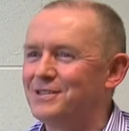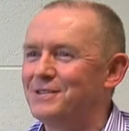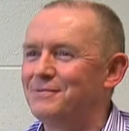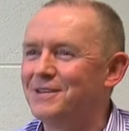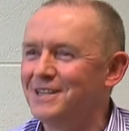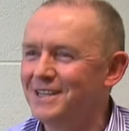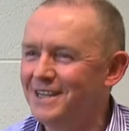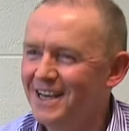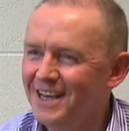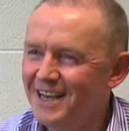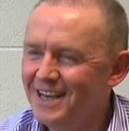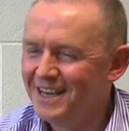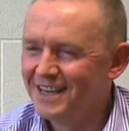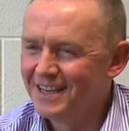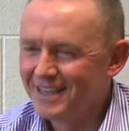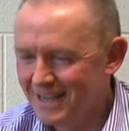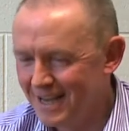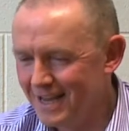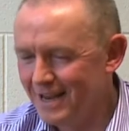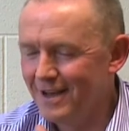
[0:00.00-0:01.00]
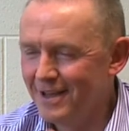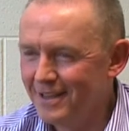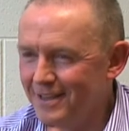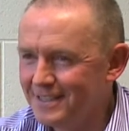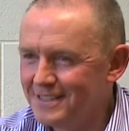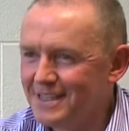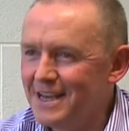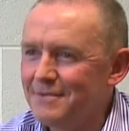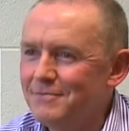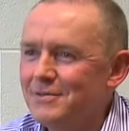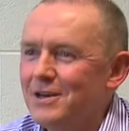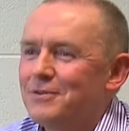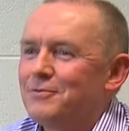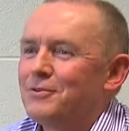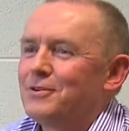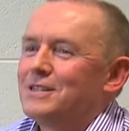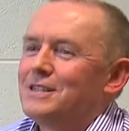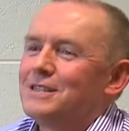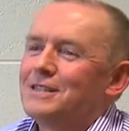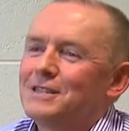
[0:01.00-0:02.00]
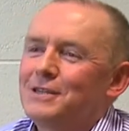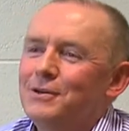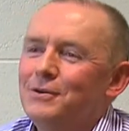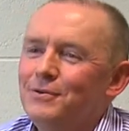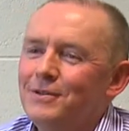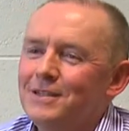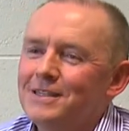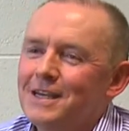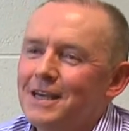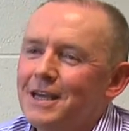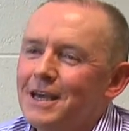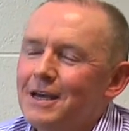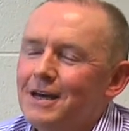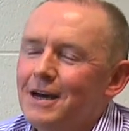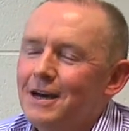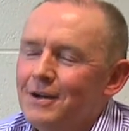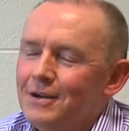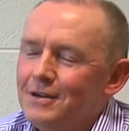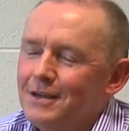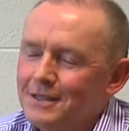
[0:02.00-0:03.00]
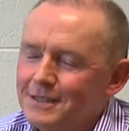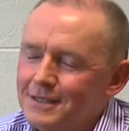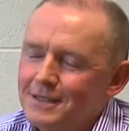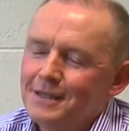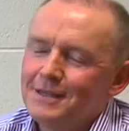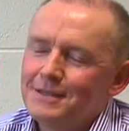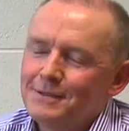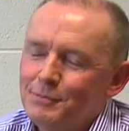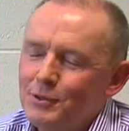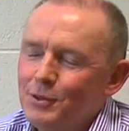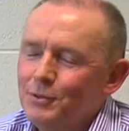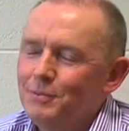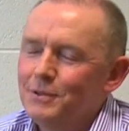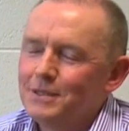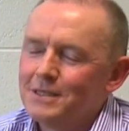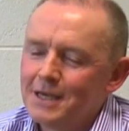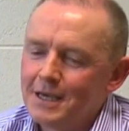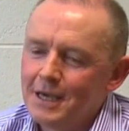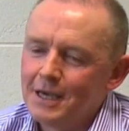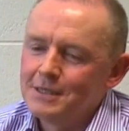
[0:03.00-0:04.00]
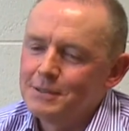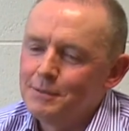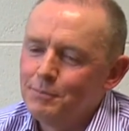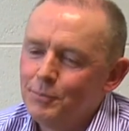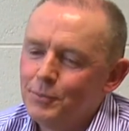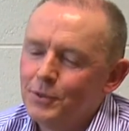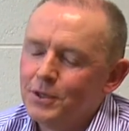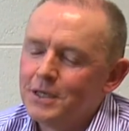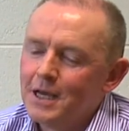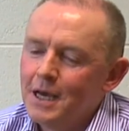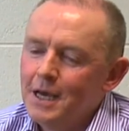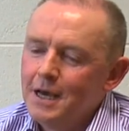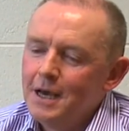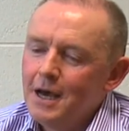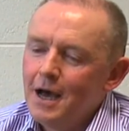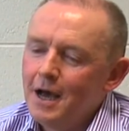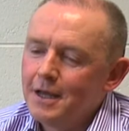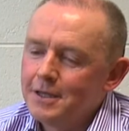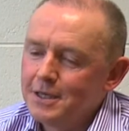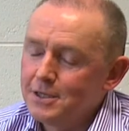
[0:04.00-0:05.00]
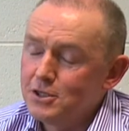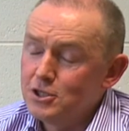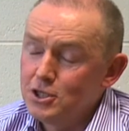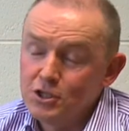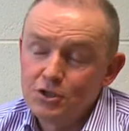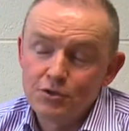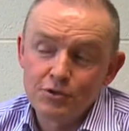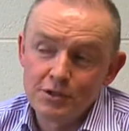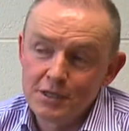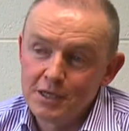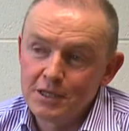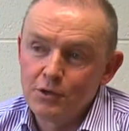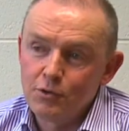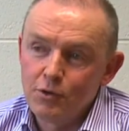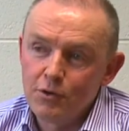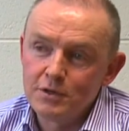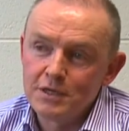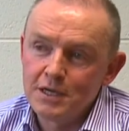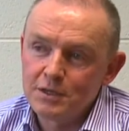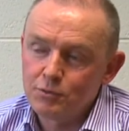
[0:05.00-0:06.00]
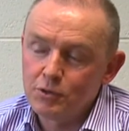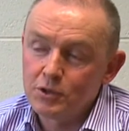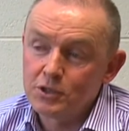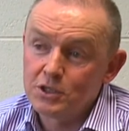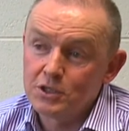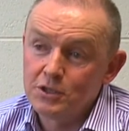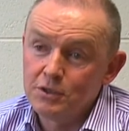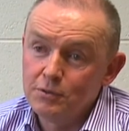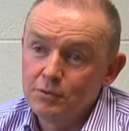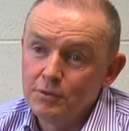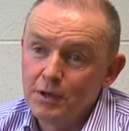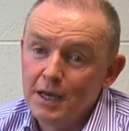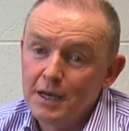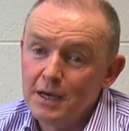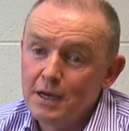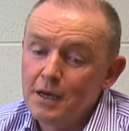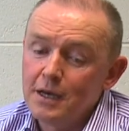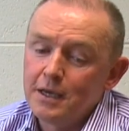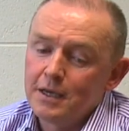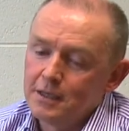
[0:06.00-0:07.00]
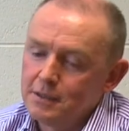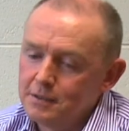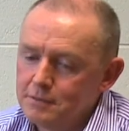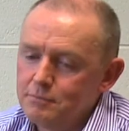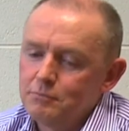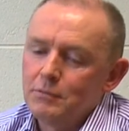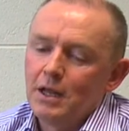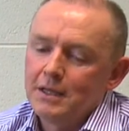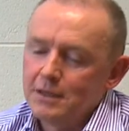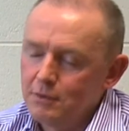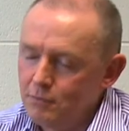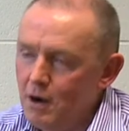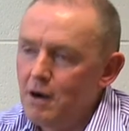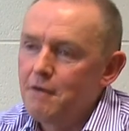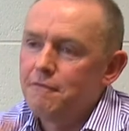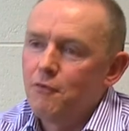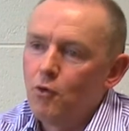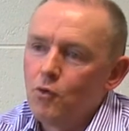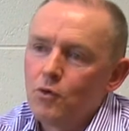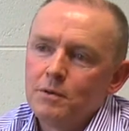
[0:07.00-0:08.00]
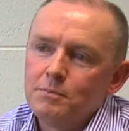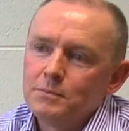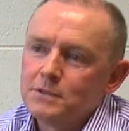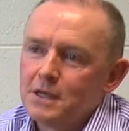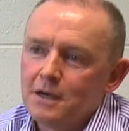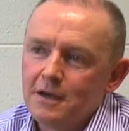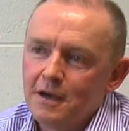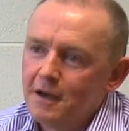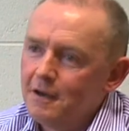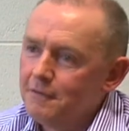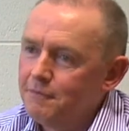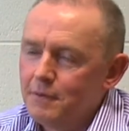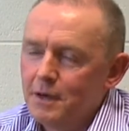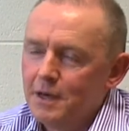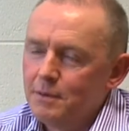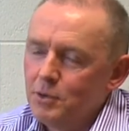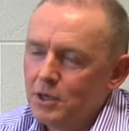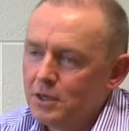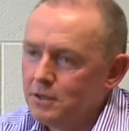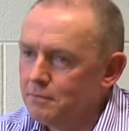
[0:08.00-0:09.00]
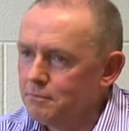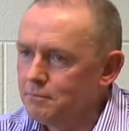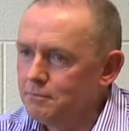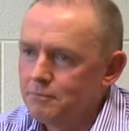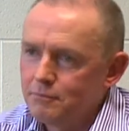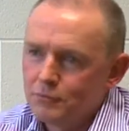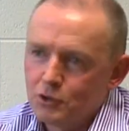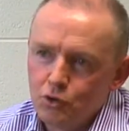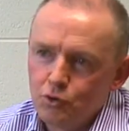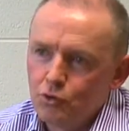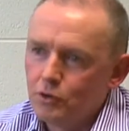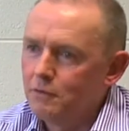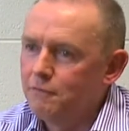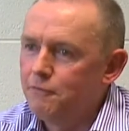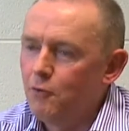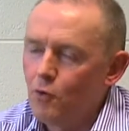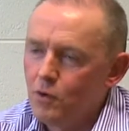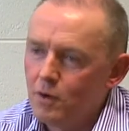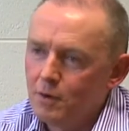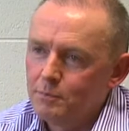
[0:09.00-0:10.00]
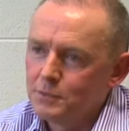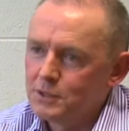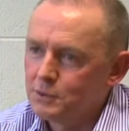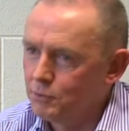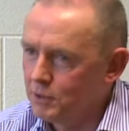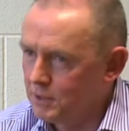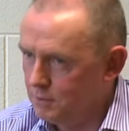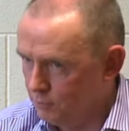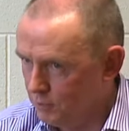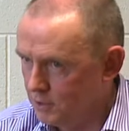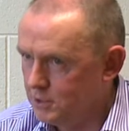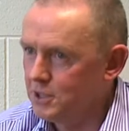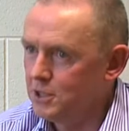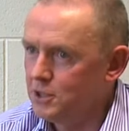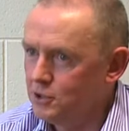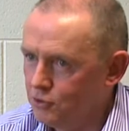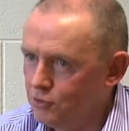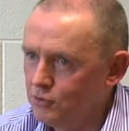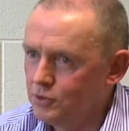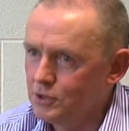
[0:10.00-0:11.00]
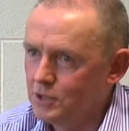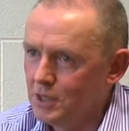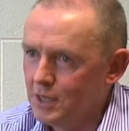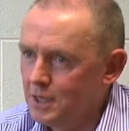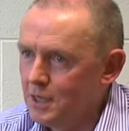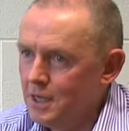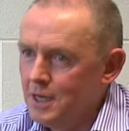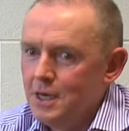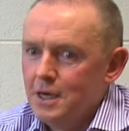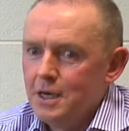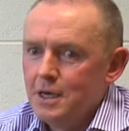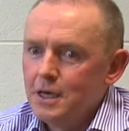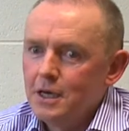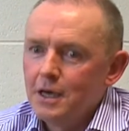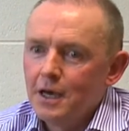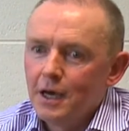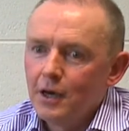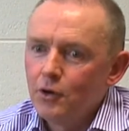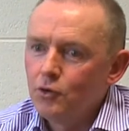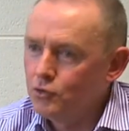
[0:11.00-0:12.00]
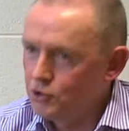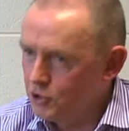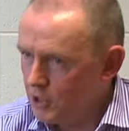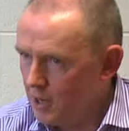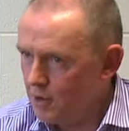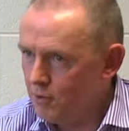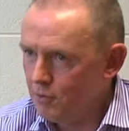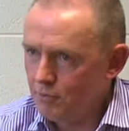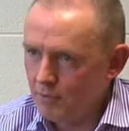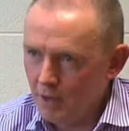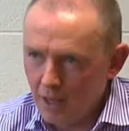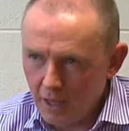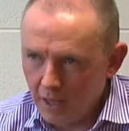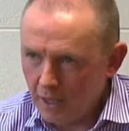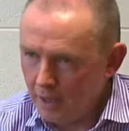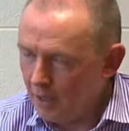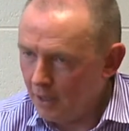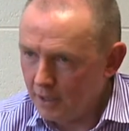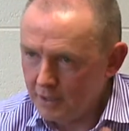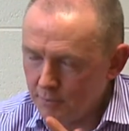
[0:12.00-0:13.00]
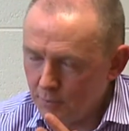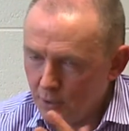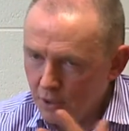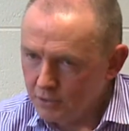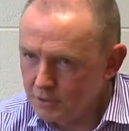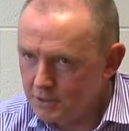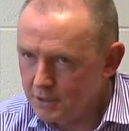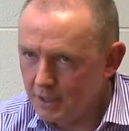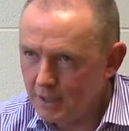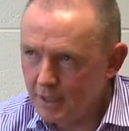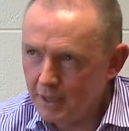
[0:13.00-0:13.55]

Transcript: to be on the same networks as schools, I guess, or as pupils, I guess. But I think teachers need their own networks too. And I can, like, there are forums. I'm on Google forums with teachers who share a lot about